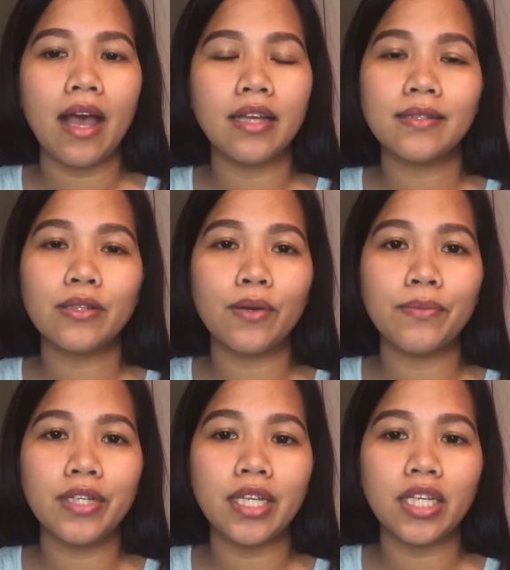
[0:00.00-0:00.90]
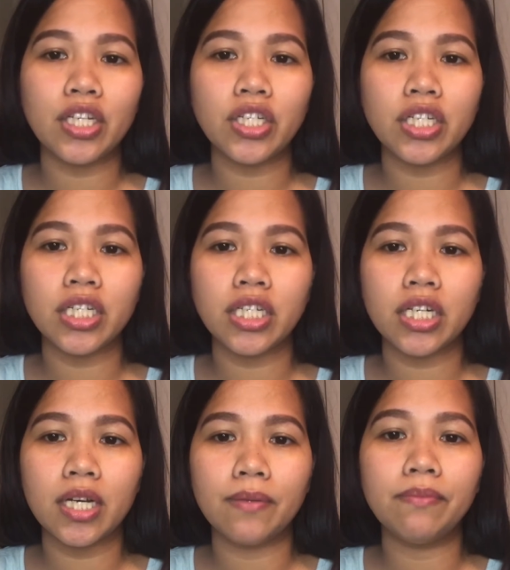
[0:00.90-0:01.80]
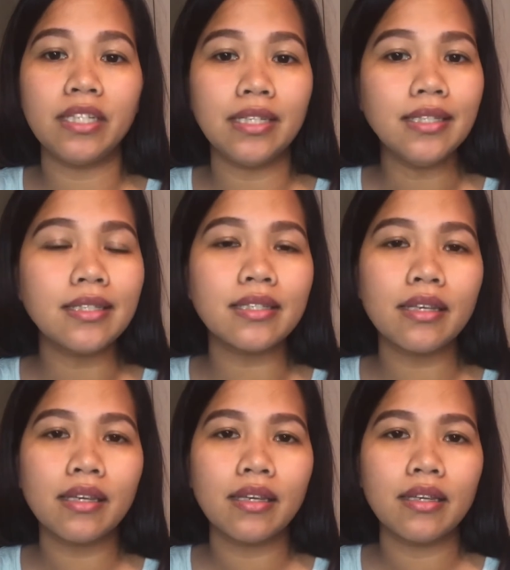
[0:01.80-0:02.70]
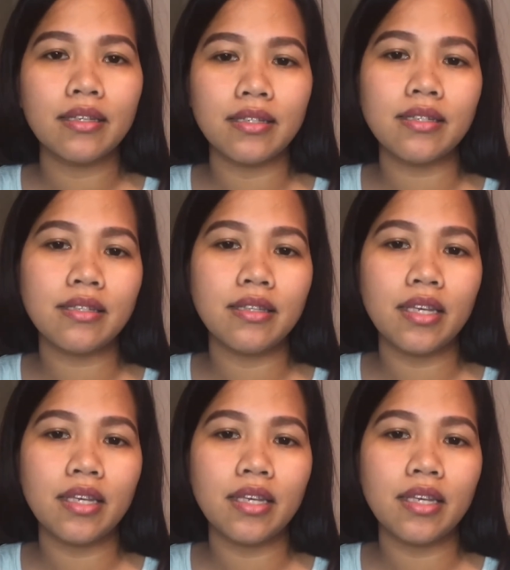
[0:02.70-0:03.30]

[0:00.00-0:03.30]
has communication needs, is